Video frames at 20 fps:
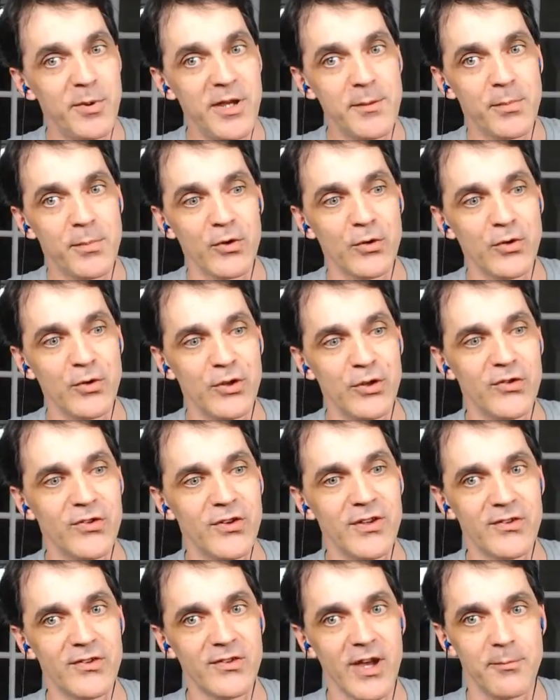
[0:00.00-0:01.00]
who use these
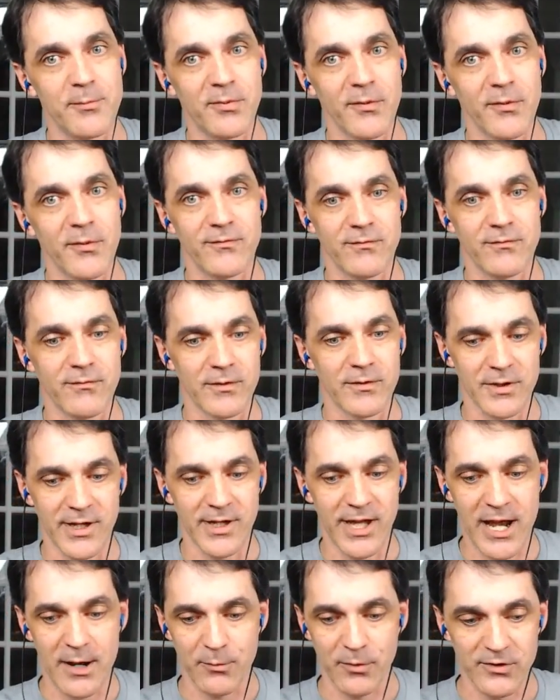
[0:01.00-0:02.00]
type of
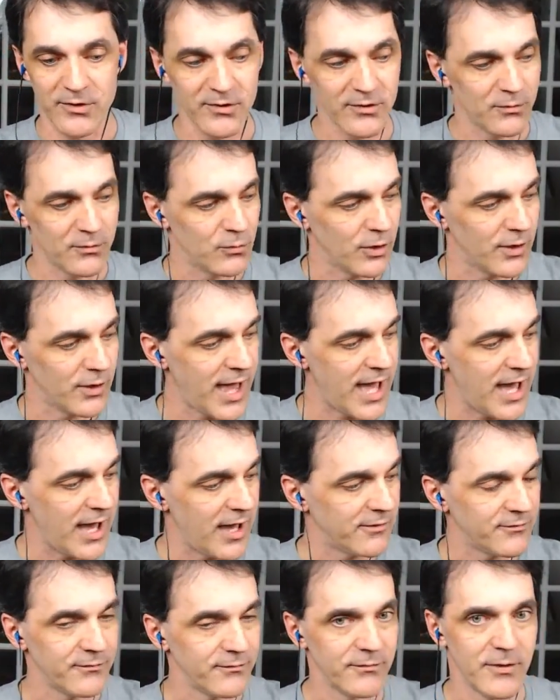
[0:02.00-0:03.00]
cameras will
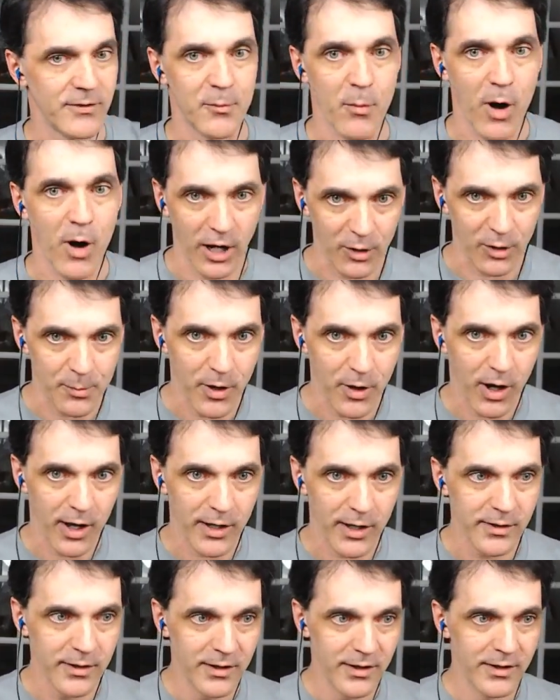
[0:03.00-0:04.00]
have a monopod,
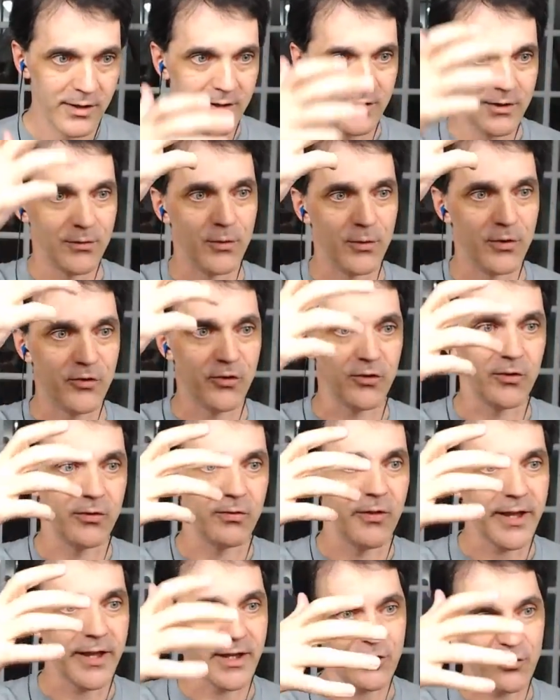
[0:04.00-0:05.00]
which is
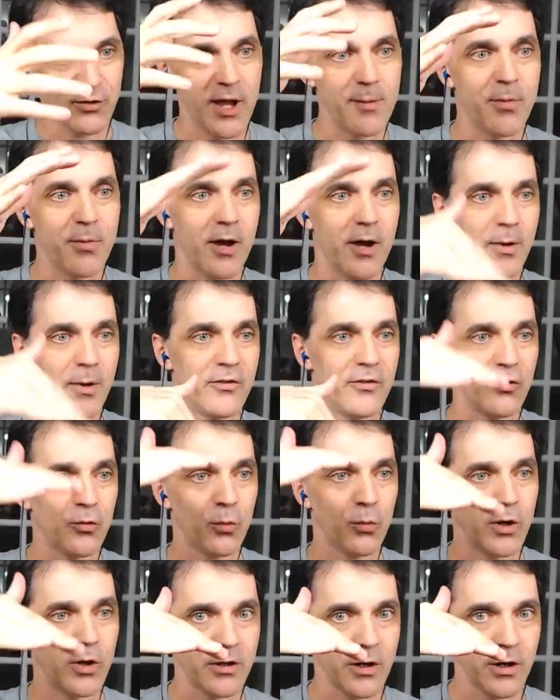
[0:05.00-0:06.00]
like a tripod, but it's just
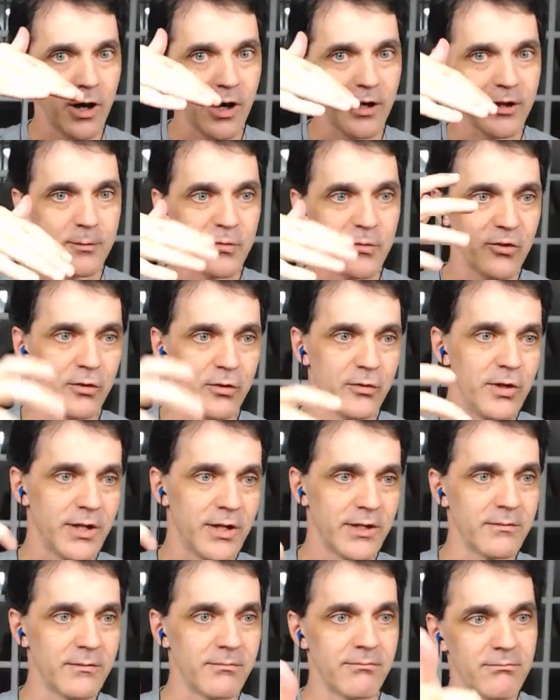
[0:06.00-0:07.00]
one column. So you
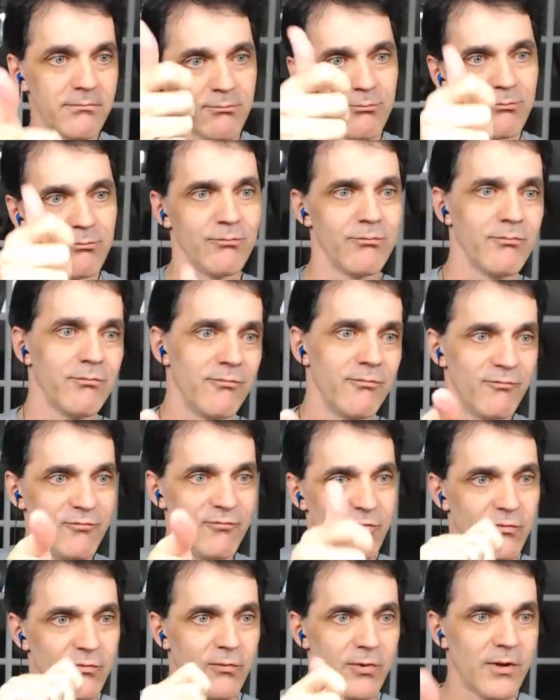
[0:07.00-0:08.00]
can
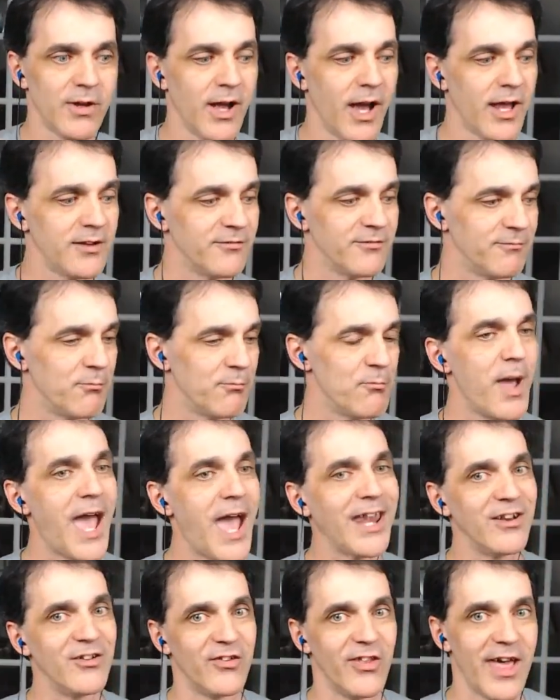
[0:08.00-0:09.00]
kind of
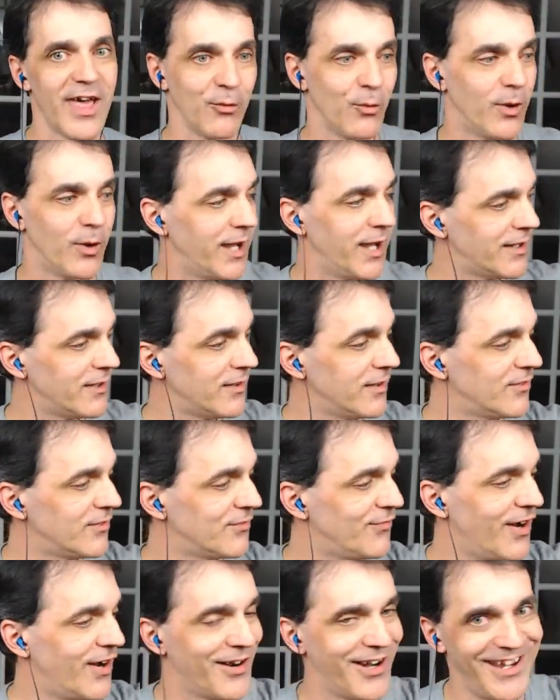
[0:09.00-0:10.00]
manage that weight. It's
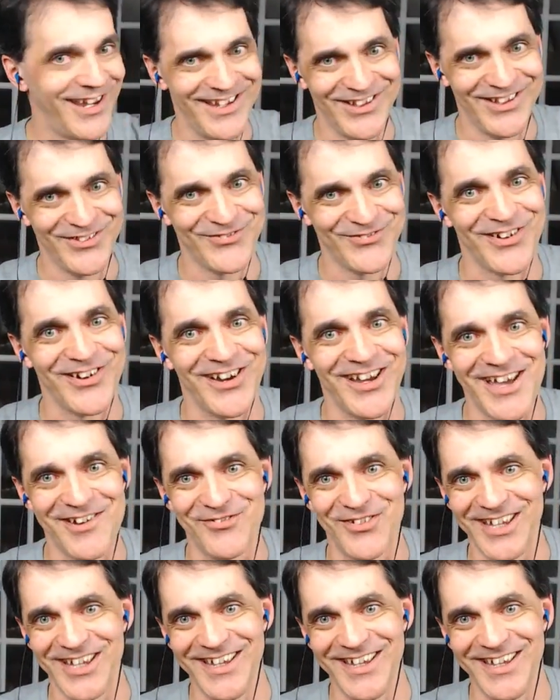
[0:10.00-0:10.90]
very heavy.